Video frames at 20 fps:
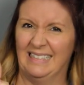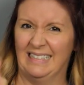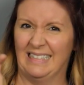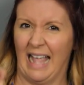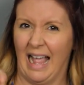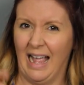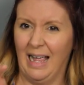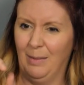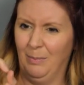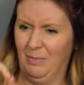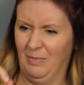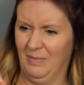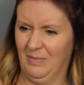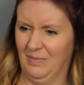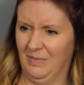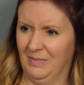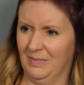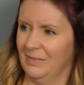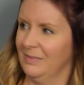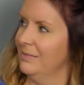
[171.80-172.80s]
Make sure you
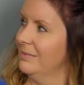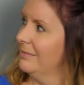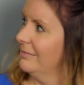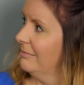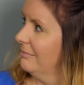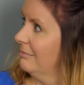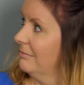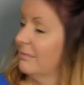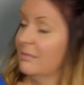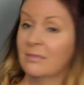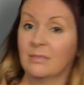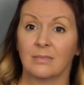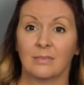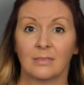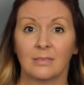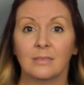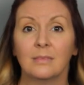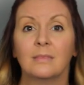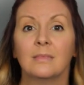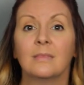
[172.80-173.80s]
use the correct
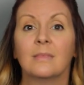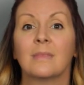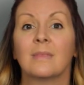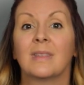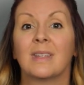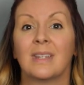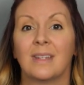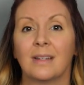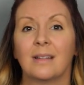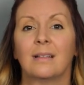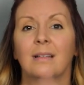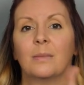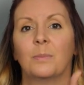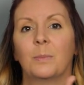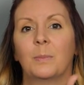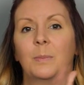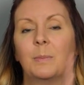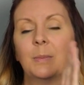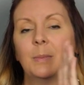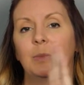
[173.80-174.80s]
ability tokens
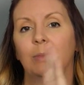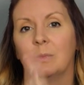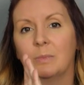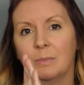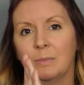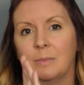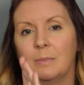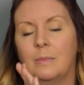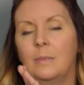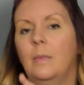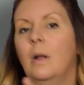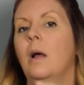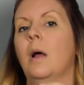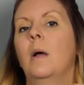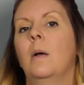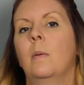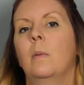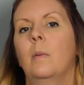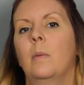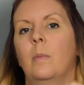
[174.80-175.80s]
for that
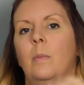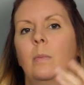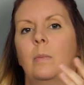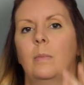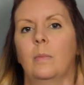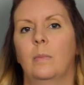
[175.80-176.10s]
character.